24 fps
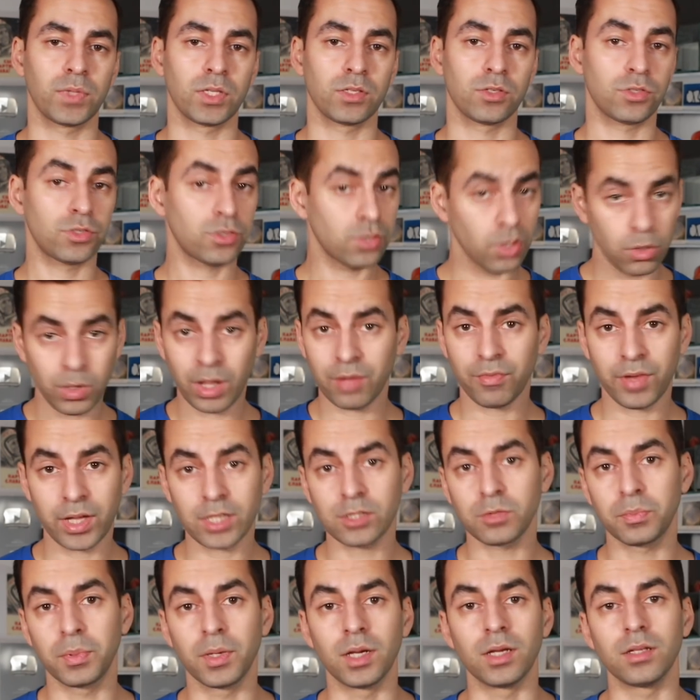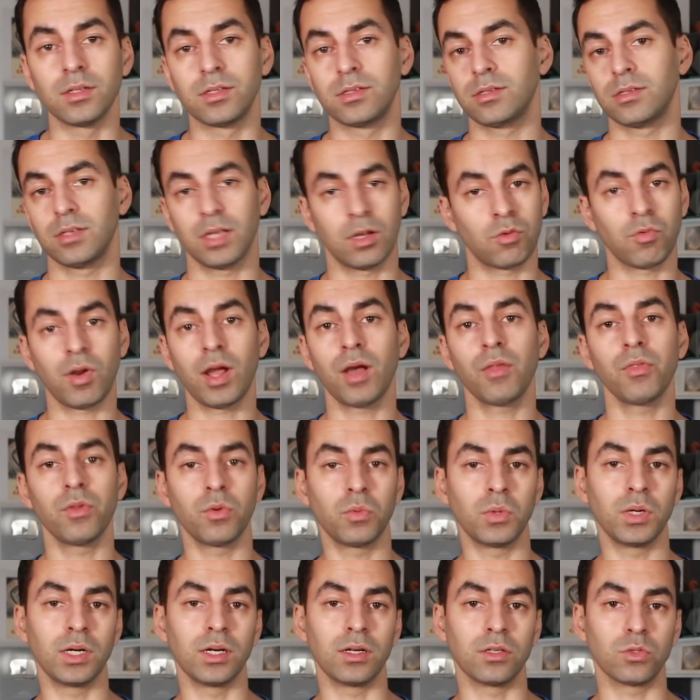So have experts around the
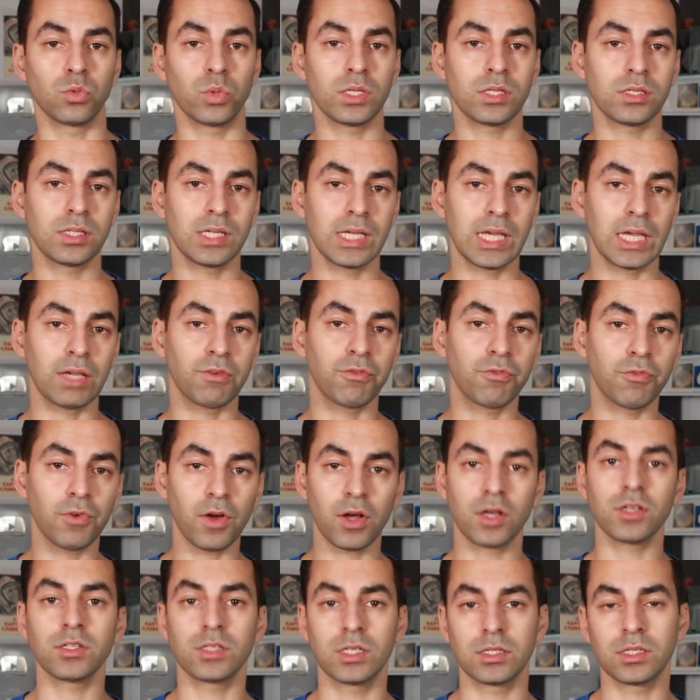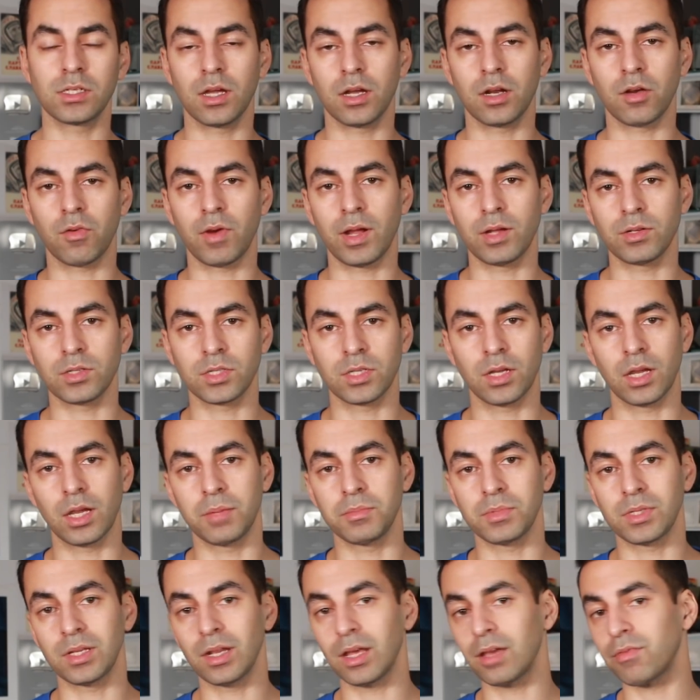world. We're seeing faster turnaround
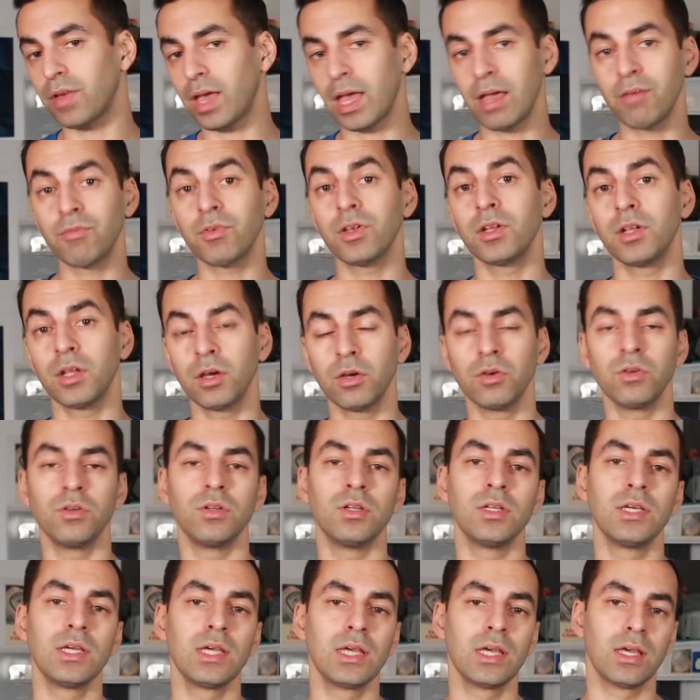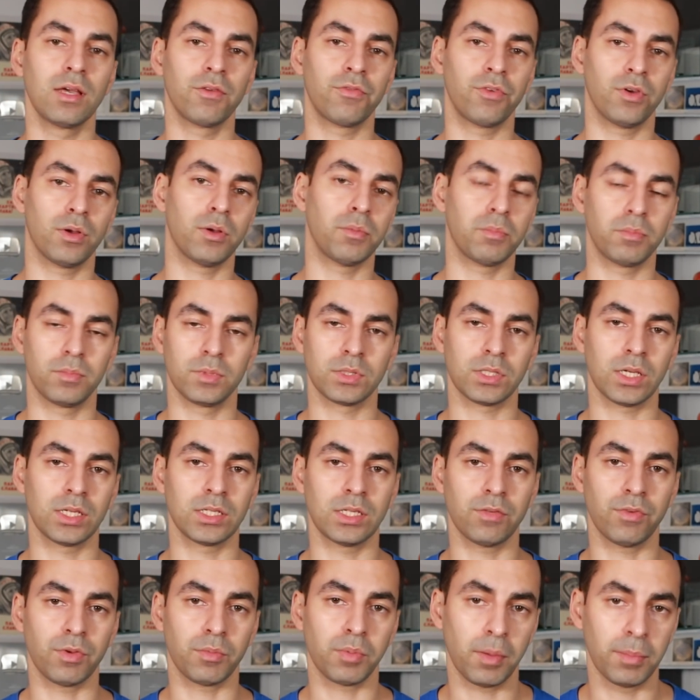times than I've ever known for
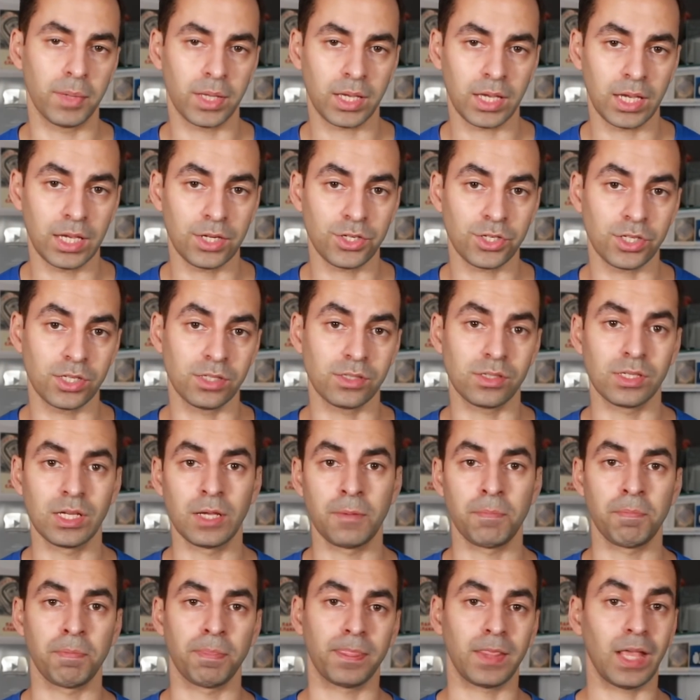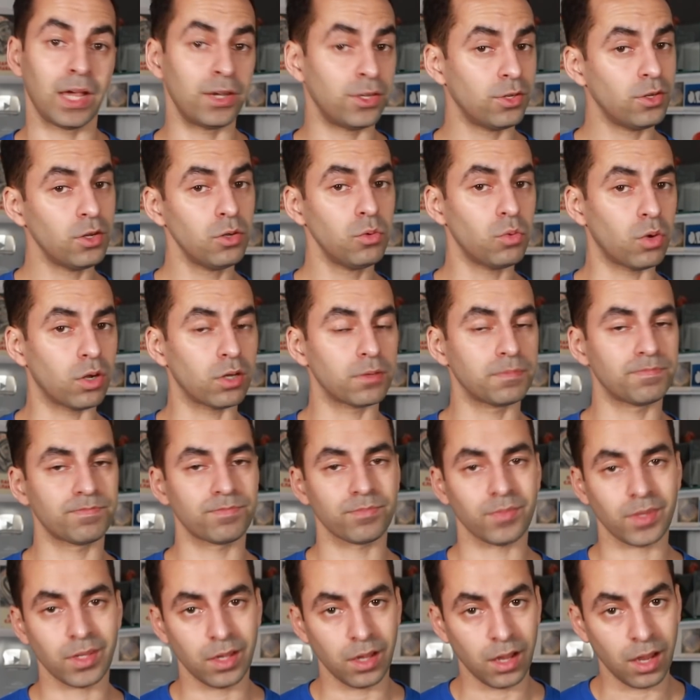scientific publications. And you know what?
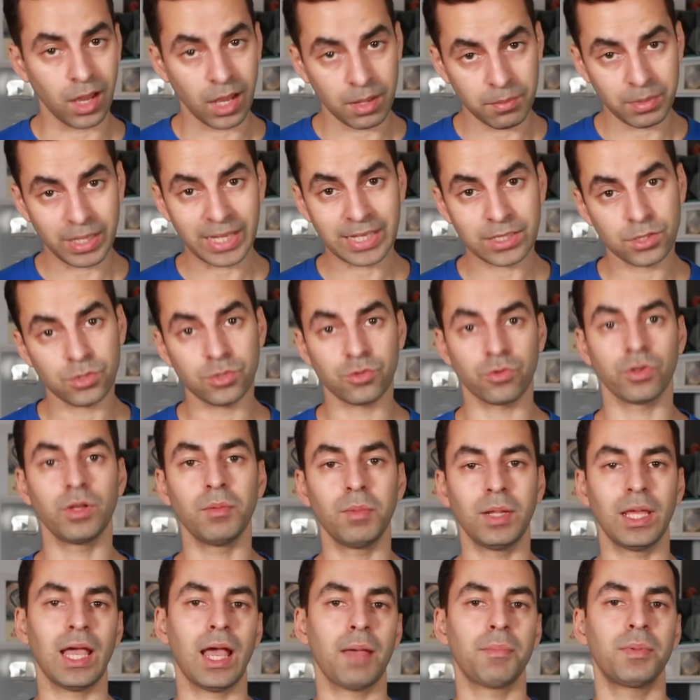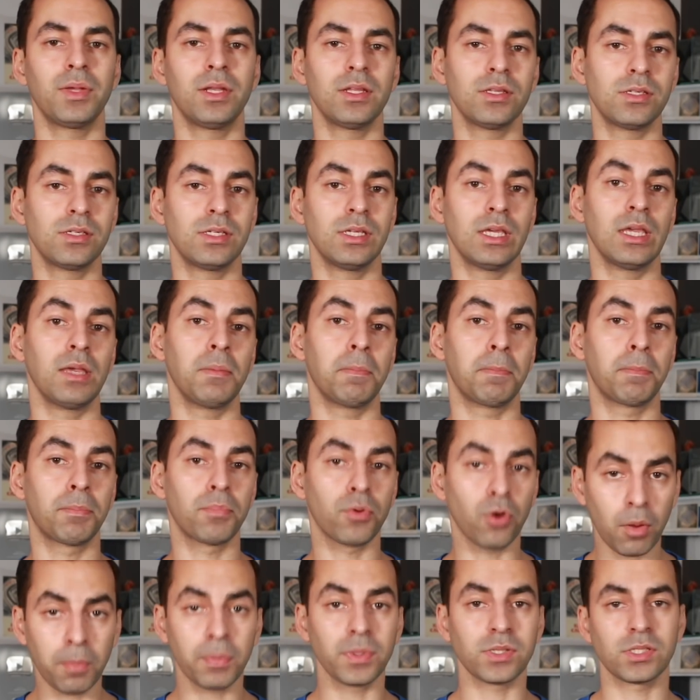I'm extremely happy to see
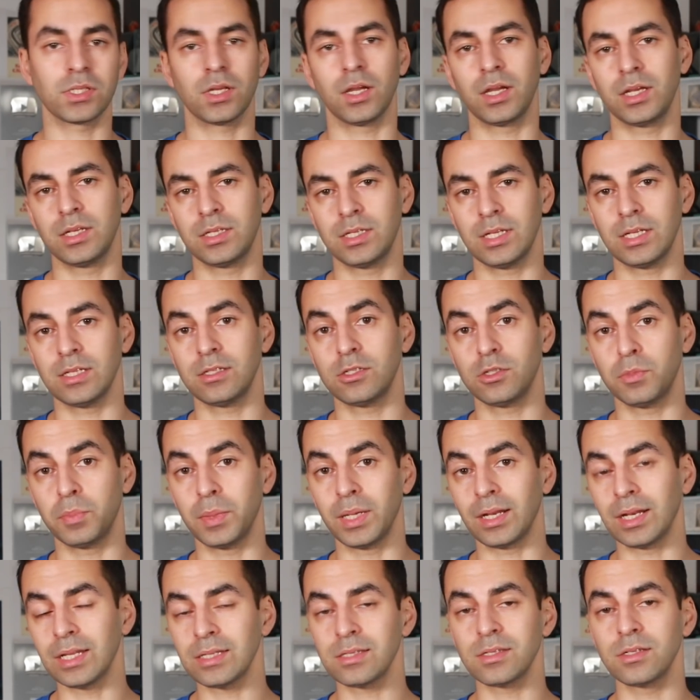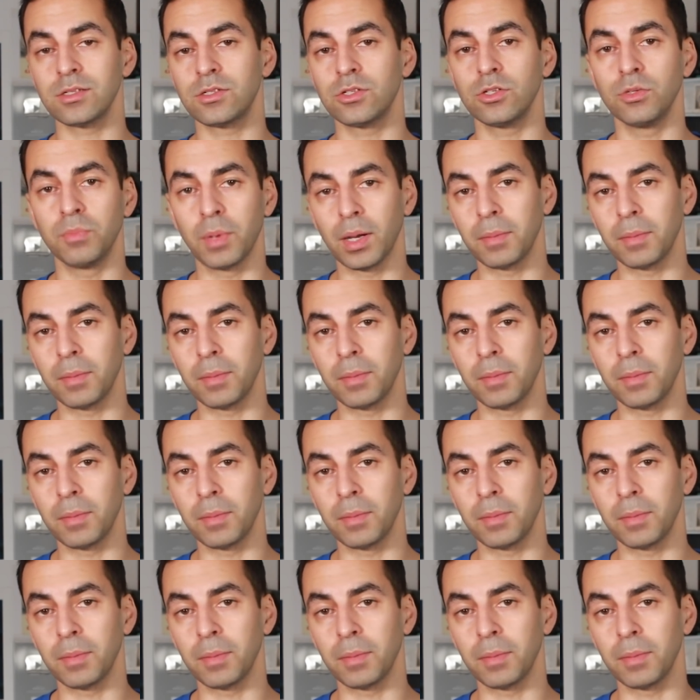proper scientists being listened to